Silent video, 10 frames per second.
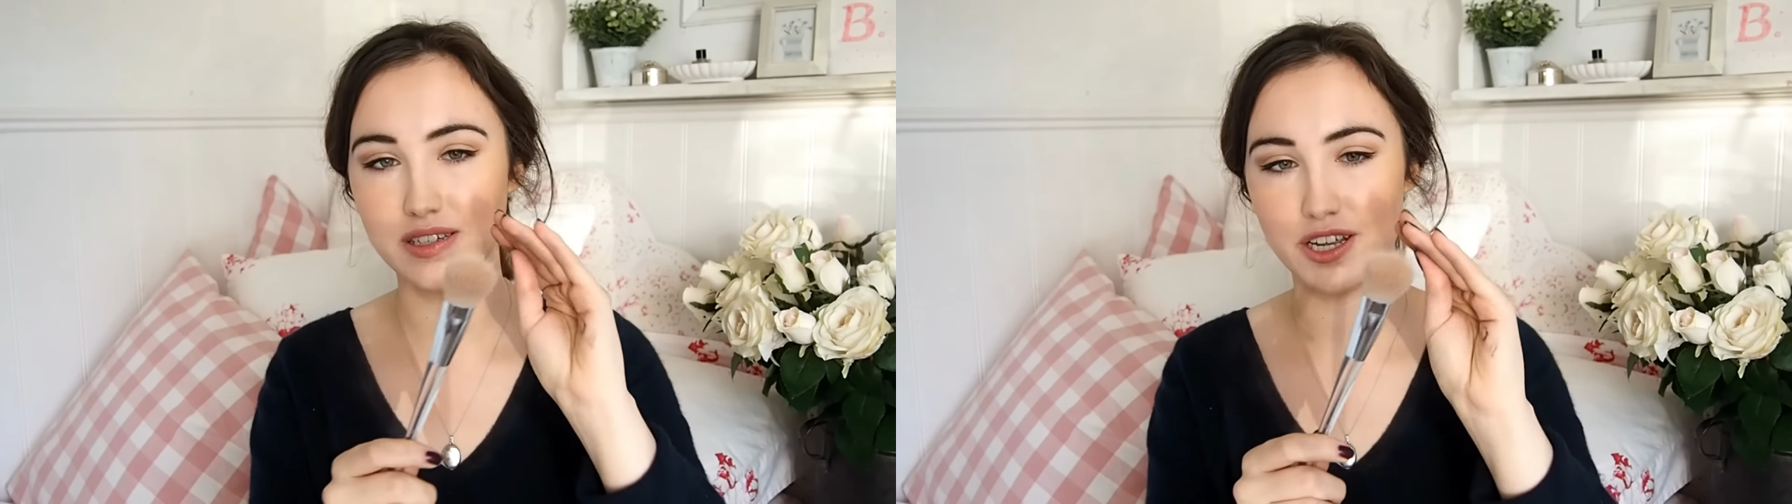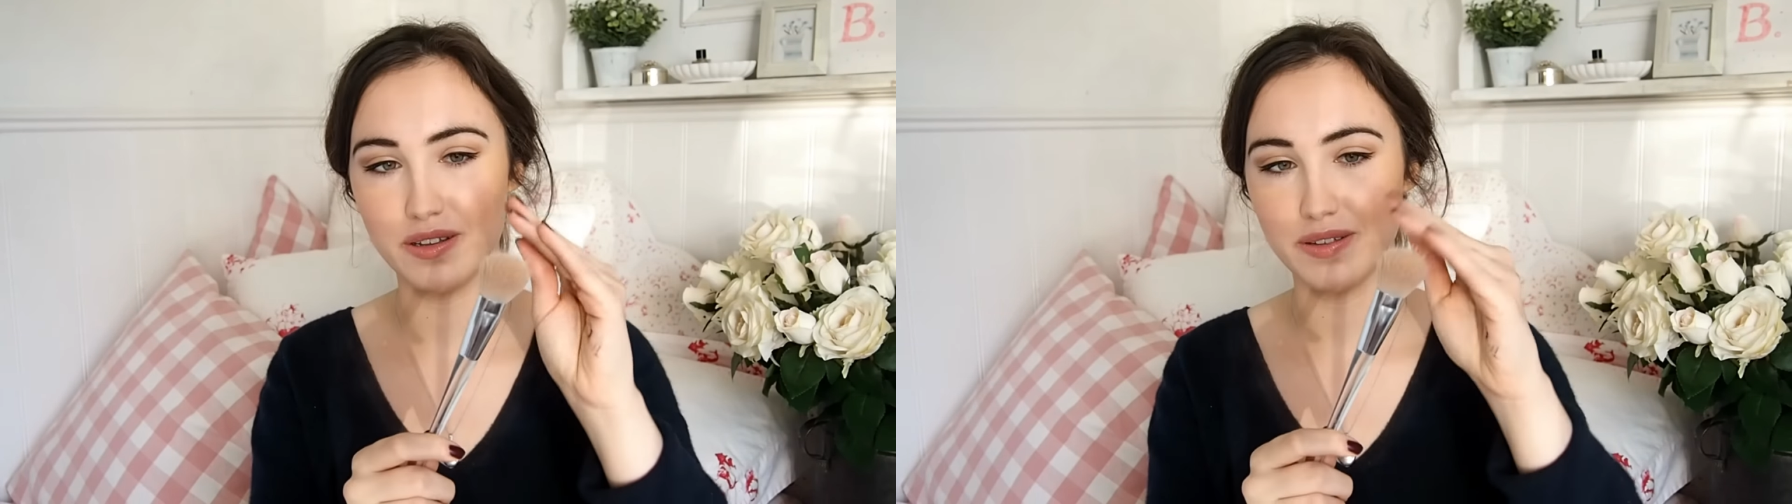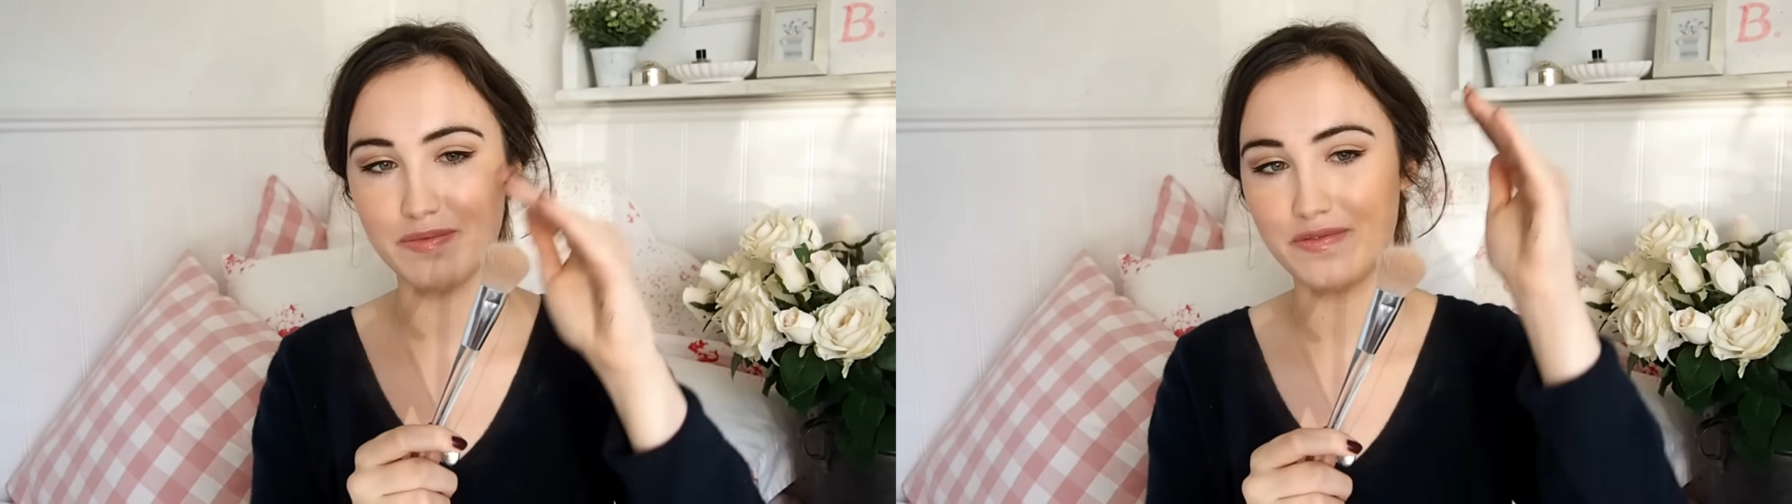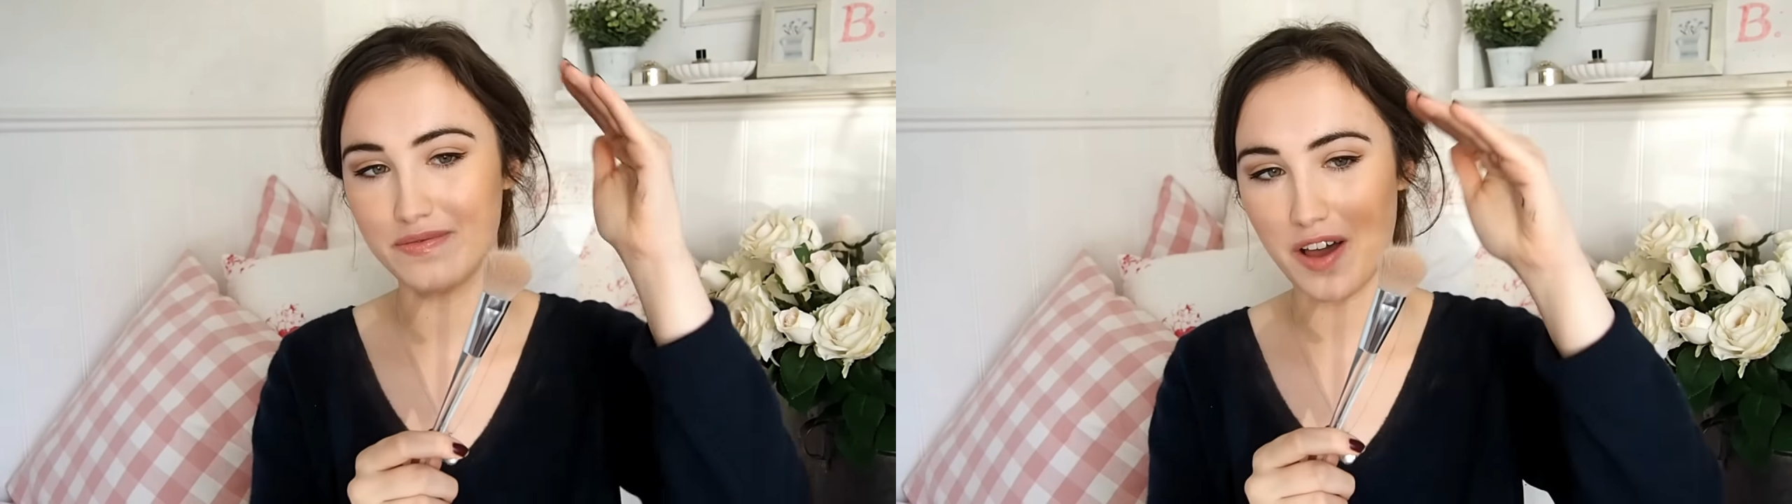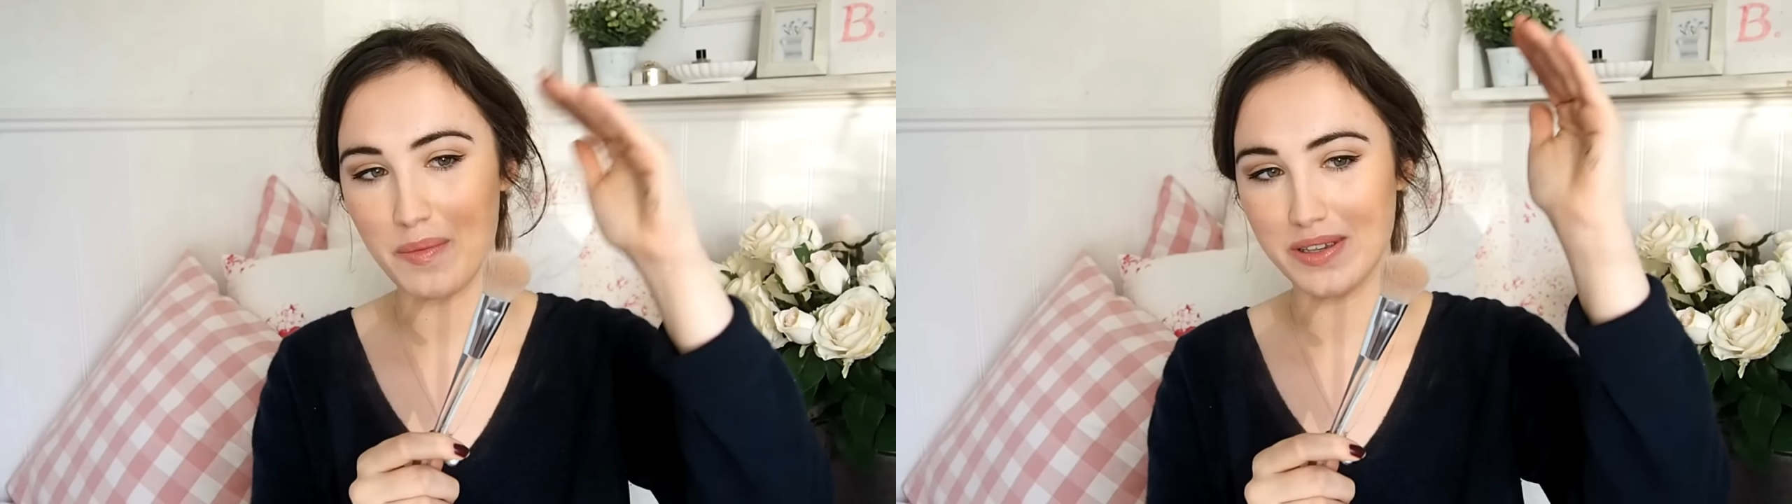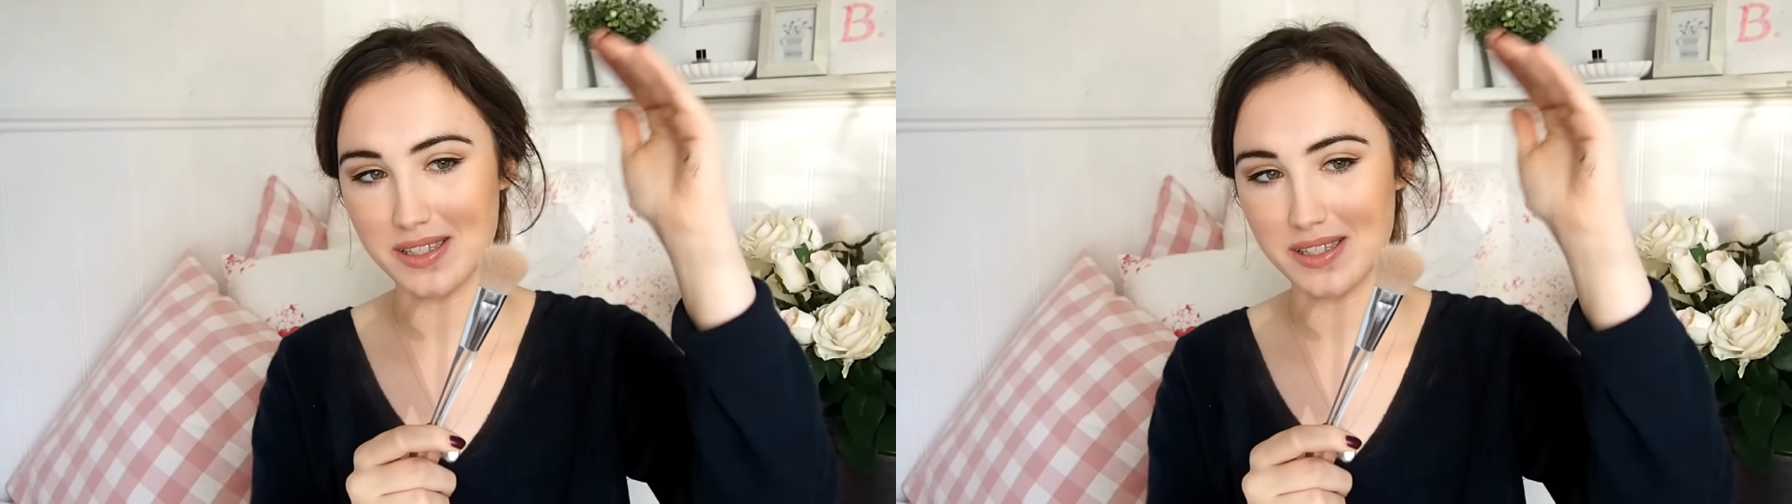you know, the fibres